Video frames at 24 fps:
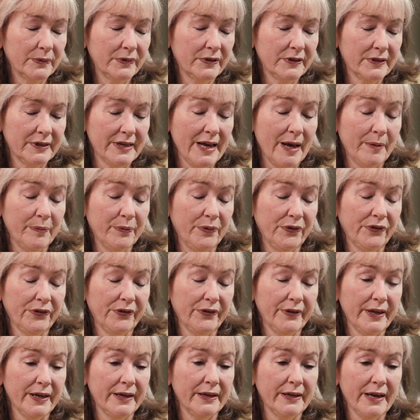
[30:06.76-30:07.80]

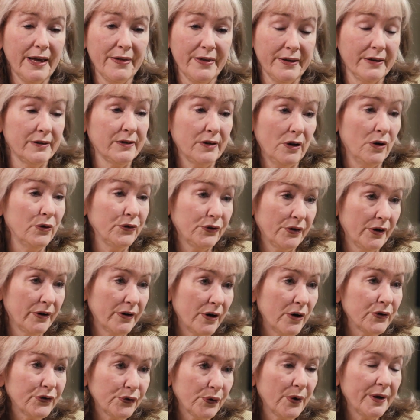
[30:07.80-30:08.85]
steps that I think
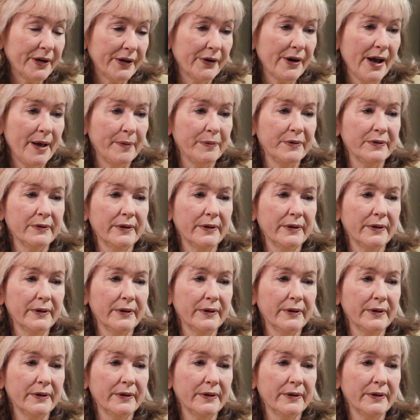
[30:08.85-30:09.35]
are also on